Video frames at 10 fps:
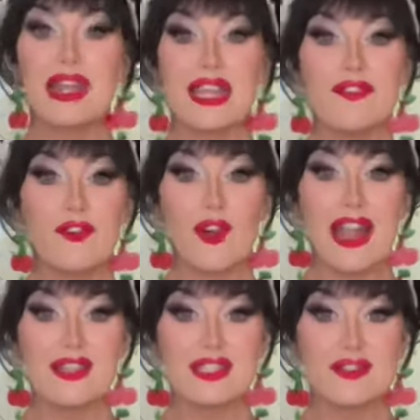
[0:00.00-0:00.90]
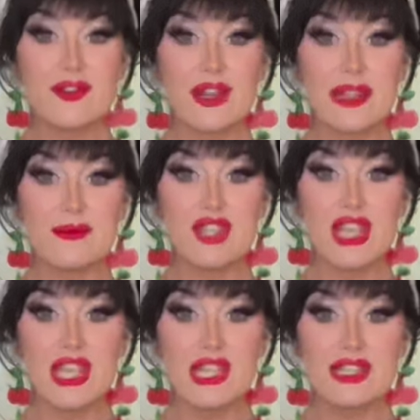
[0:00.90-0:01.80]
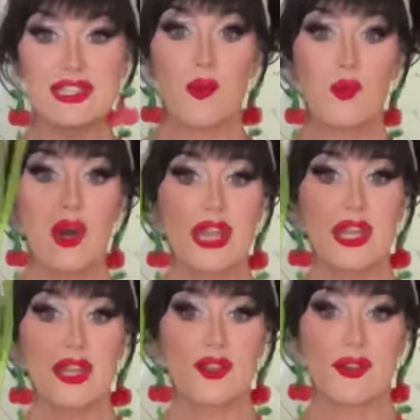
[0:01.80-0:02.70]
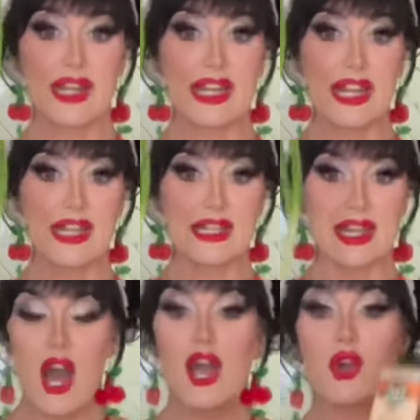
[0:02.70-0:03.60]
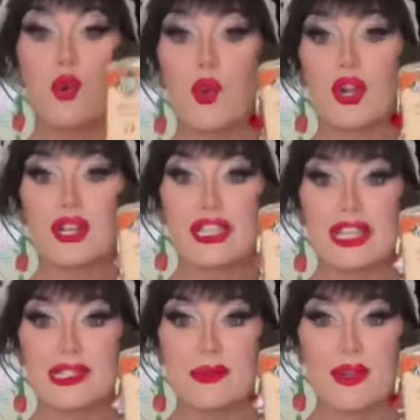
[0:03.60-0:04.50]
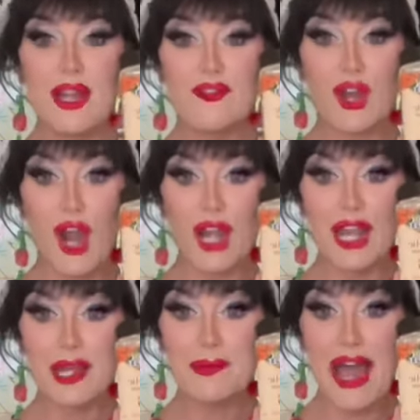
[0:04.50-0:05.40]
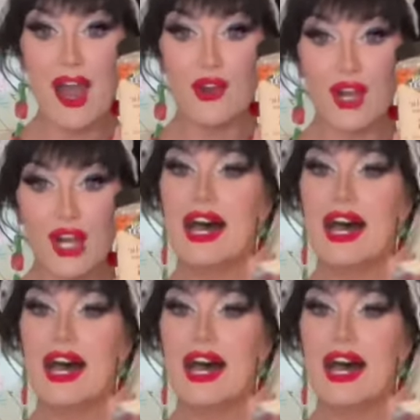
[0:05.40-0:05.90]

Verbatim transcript: need four ounces of cream cheese, one green onion, a quarter teaspoon of garlic powder,